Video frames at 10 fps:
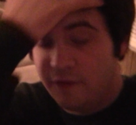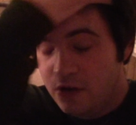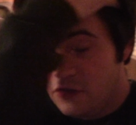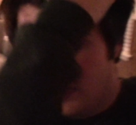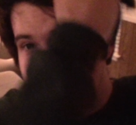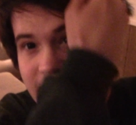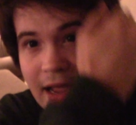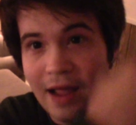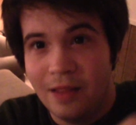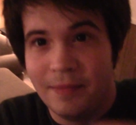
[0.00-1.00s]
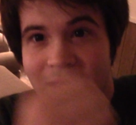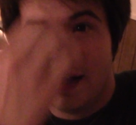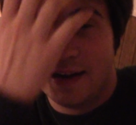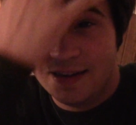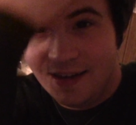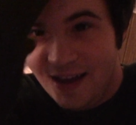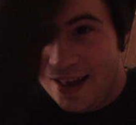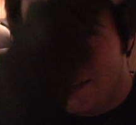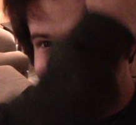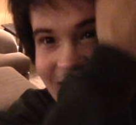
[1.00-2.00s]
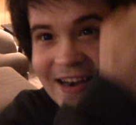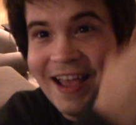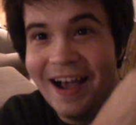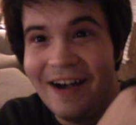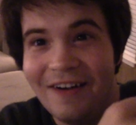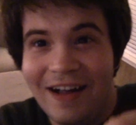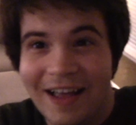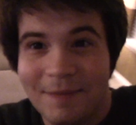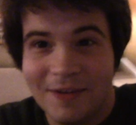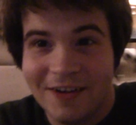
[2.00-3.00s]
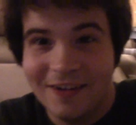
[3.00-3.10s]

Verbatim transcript: finished editing Alamad, and right now I am